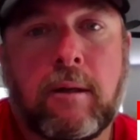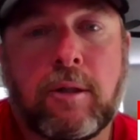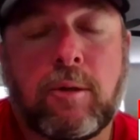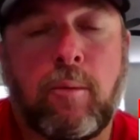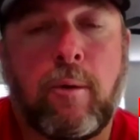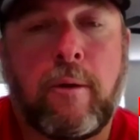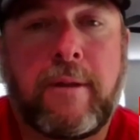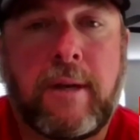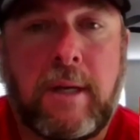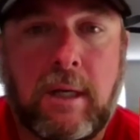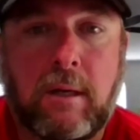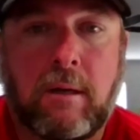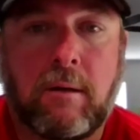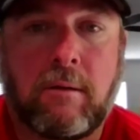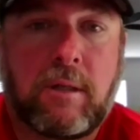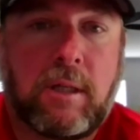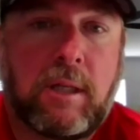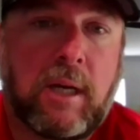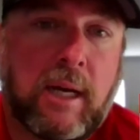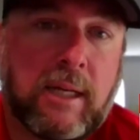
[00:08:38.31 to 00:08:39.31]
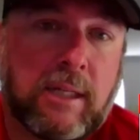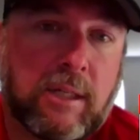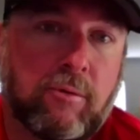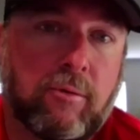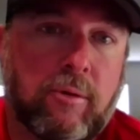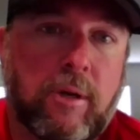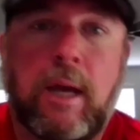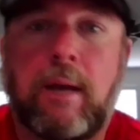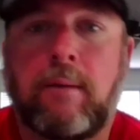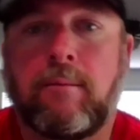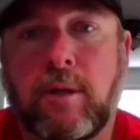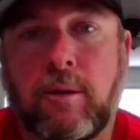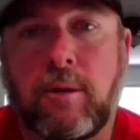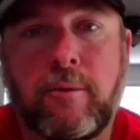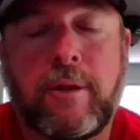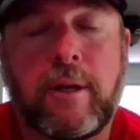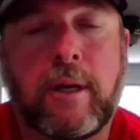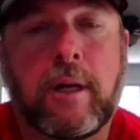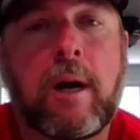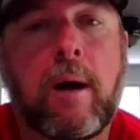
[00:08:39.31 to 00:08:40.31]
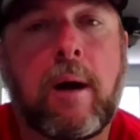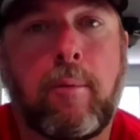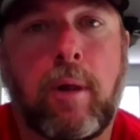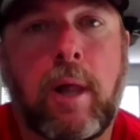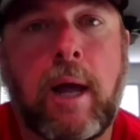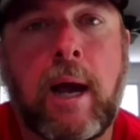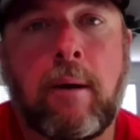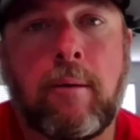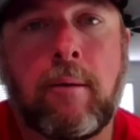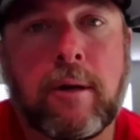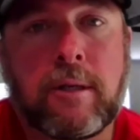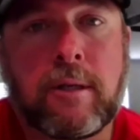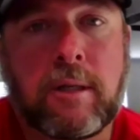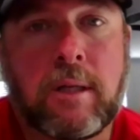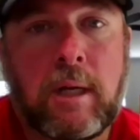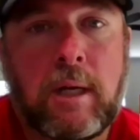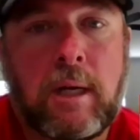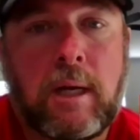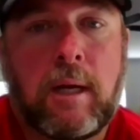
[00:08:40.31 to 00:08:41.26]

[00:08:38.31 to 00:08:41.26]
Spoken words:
it's one thing to go see high school games that are within a couple hours.